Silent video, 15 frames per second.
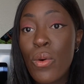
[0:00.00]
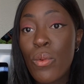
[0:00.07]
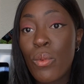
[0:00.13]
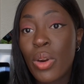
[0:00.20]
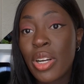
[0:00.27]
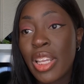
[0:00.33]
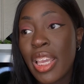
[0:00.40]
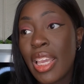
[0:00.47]

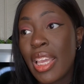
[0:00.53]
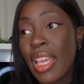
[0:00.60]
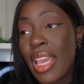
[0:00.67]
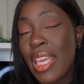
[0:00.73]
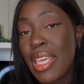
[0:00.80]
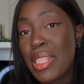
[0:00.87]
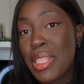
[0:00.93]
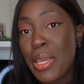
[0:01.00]
working
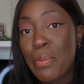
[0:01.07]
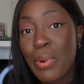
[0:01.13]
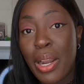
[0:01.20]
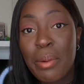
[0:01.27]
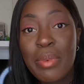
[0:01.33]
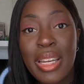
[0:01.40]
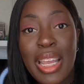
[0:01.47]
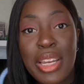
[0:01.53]
in the
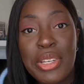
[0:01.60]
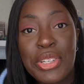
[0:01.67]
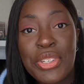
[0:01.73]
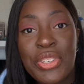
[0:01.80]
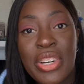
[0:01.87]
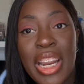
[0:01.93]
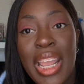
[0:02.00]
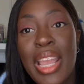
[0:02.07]
apartment
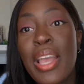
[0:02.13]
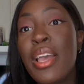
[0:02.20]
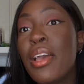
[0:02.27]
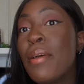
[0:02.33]
industry.